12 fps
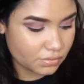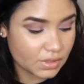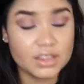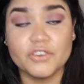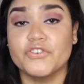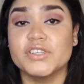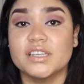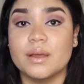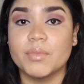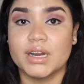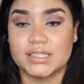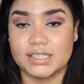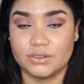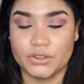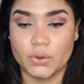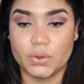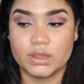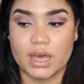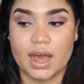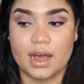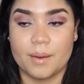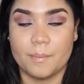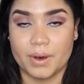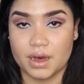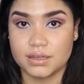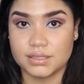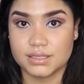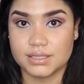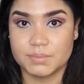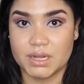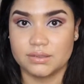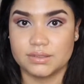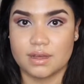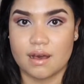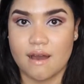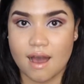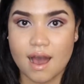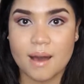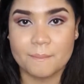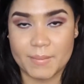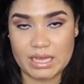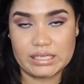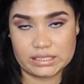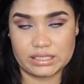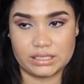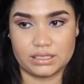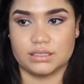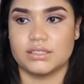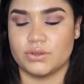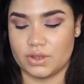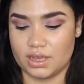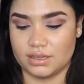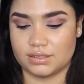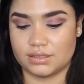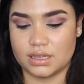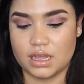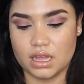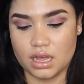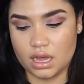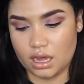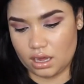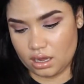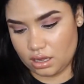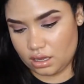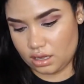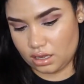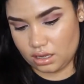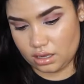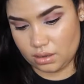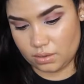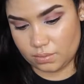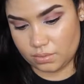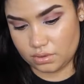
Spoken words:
The first thing I'm gonna tell you, the box smells amazing. So yes. Okay,